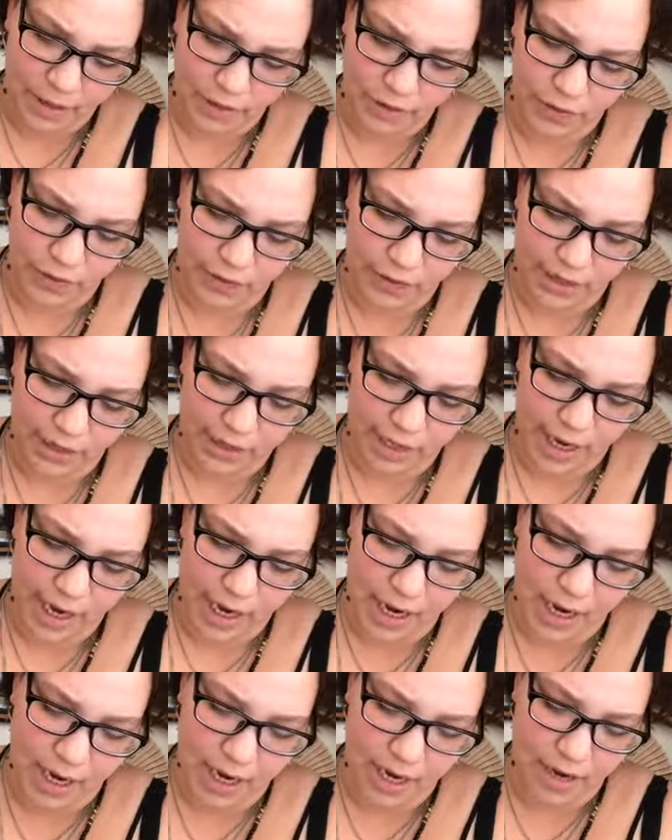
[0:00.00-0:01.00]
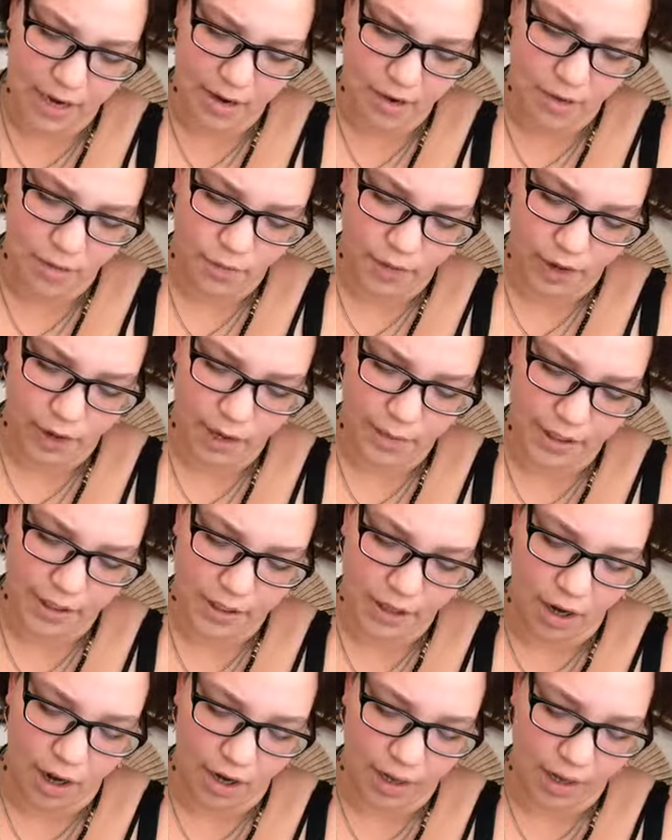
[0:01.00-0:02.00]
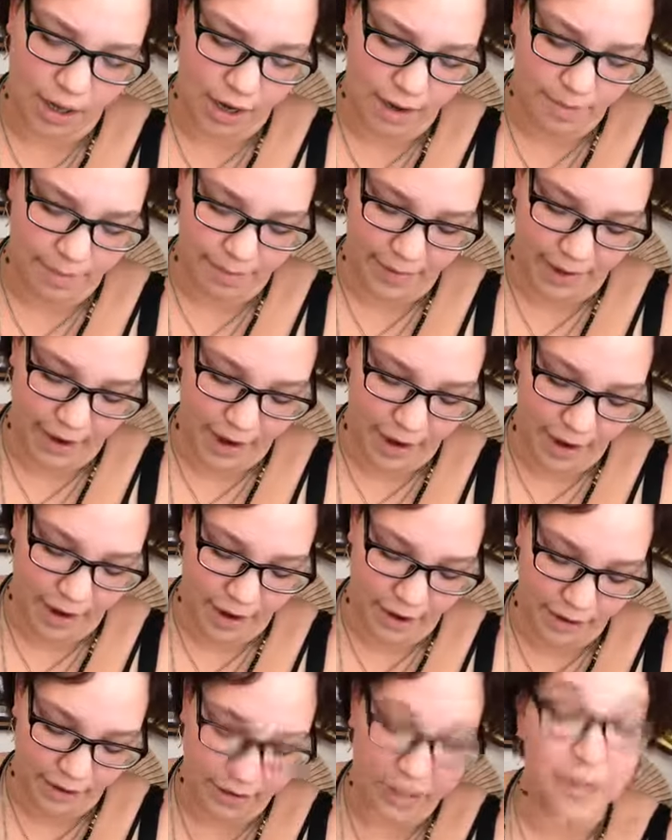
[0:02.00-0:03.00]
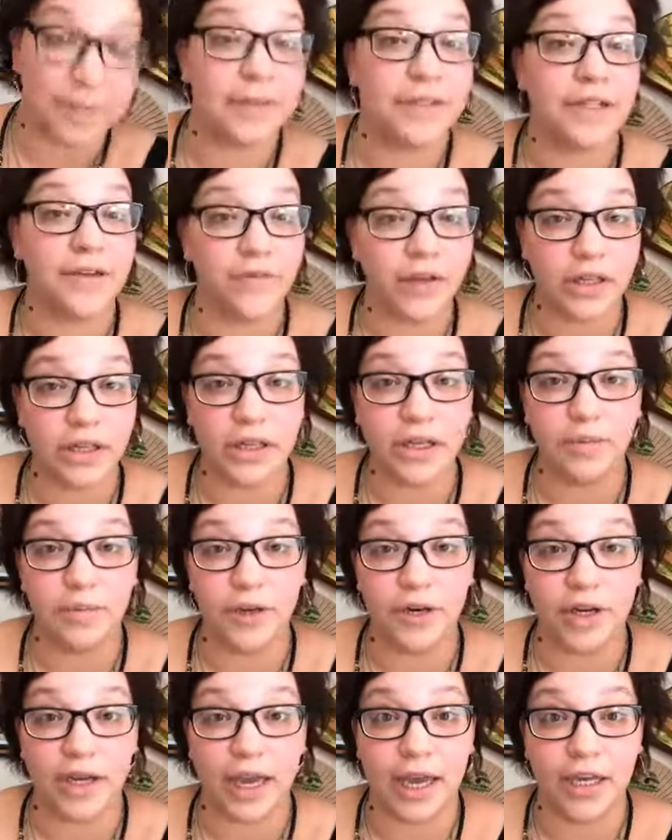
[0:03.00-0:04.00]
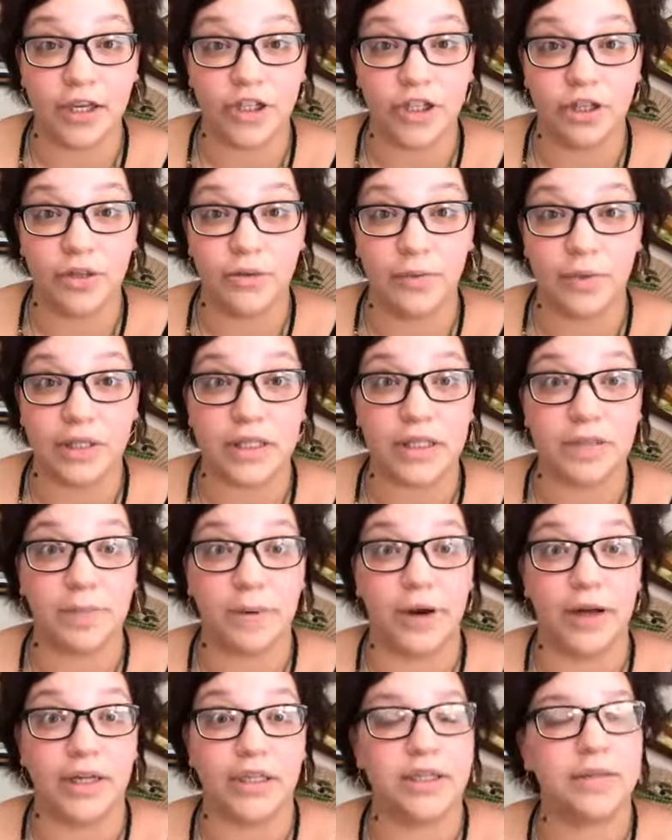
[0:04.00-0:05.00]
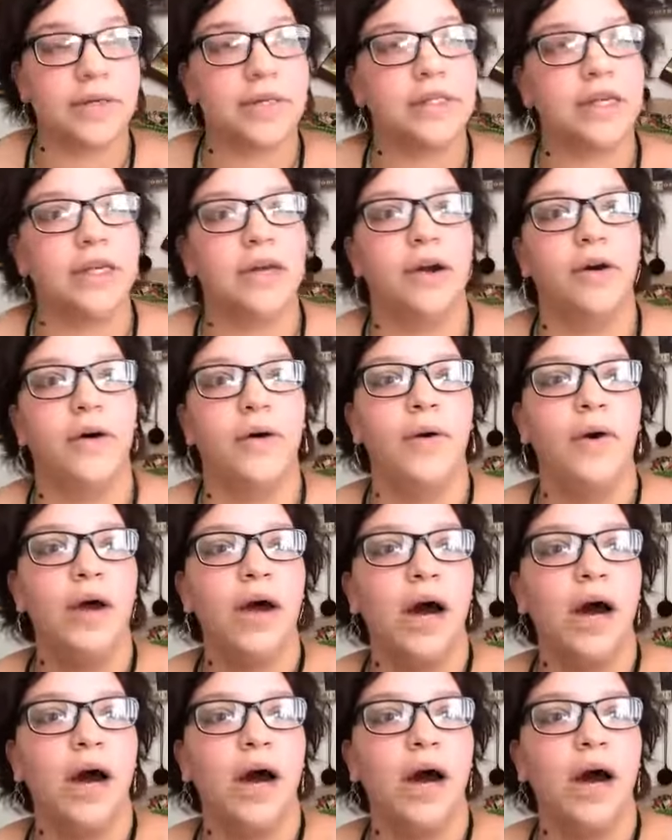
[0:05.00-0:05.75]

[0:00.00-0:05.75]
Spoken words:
So today, we're going to be talking about specifically communication with spirits, because I know